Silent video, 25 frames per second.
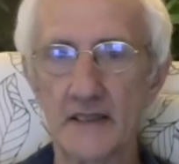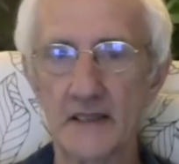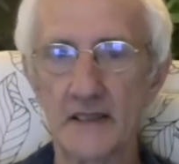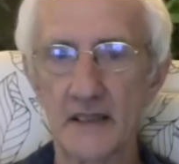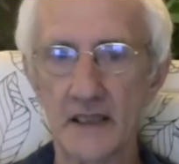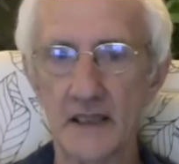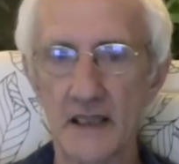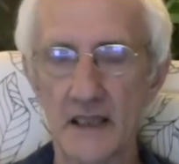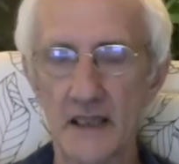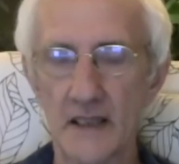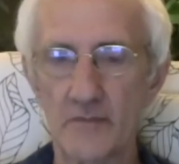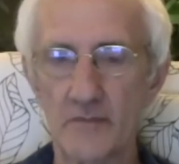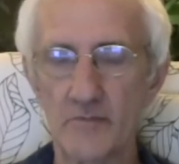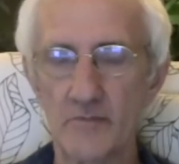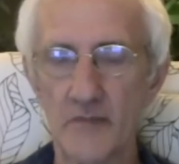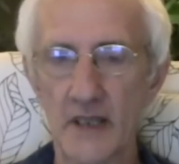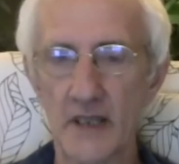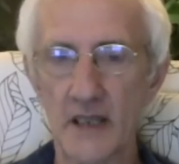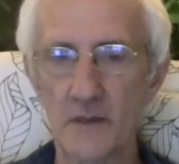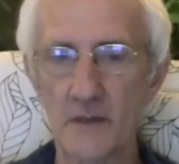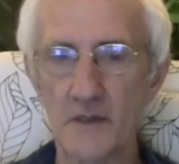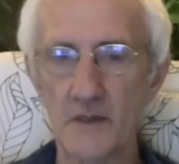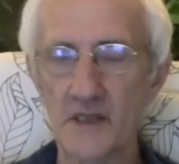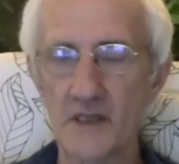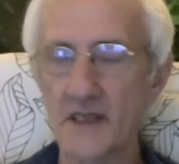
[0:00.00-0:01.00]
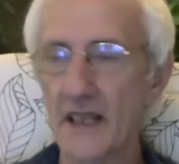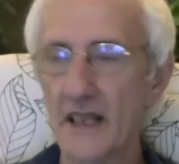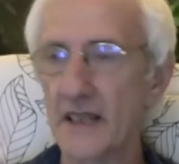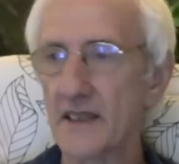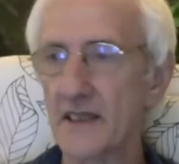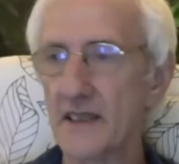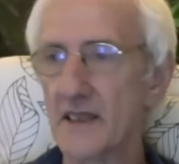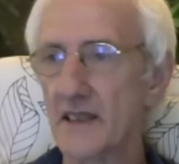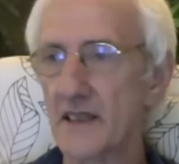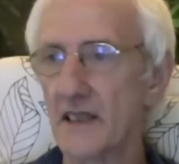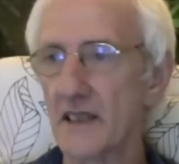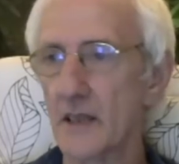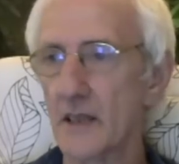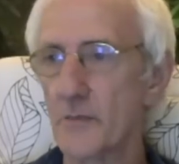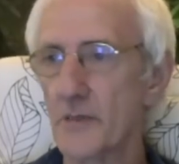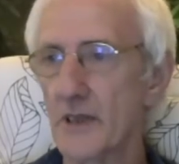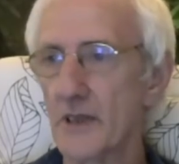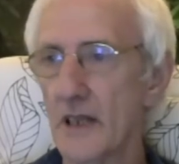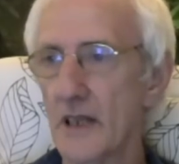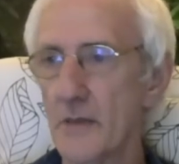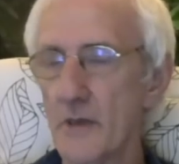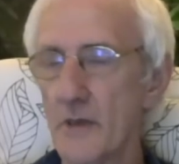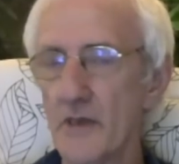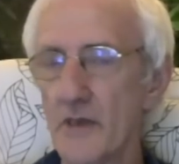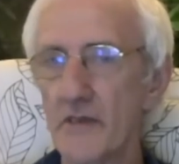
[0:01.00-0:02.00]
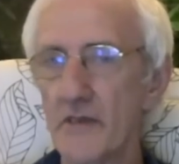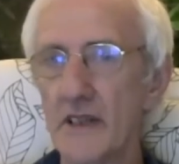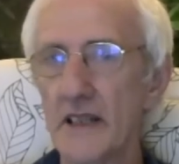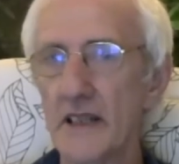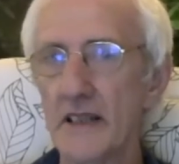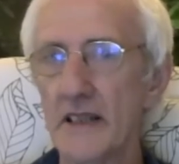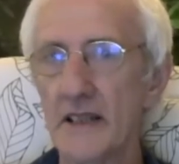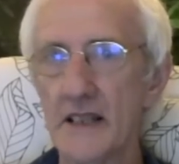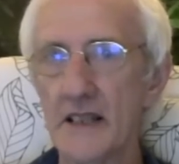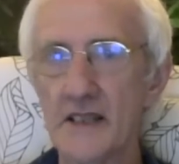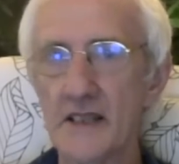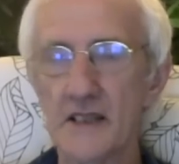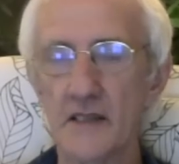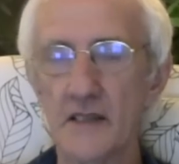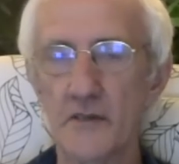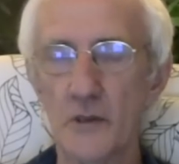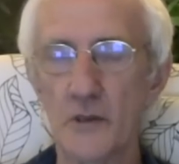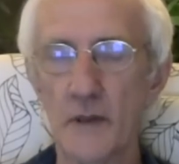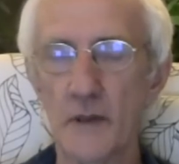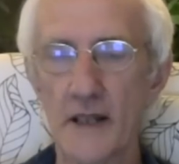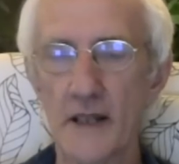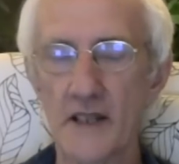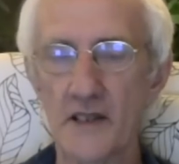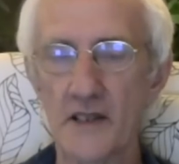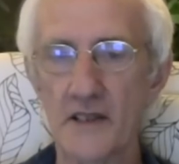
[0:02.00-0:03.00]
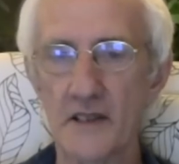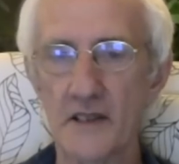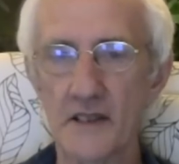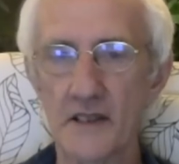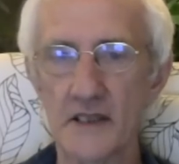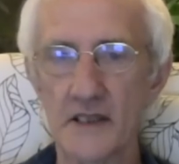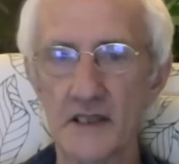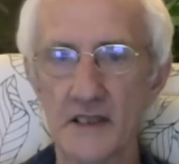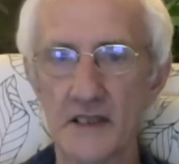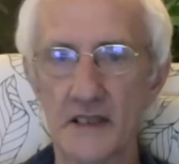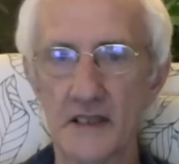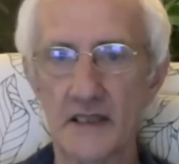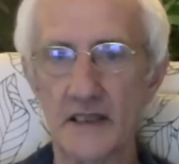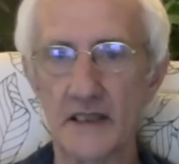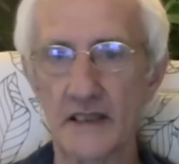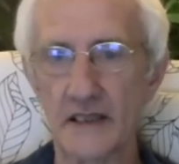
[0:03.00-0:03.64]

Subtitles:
I was sent a preliminary list of questions.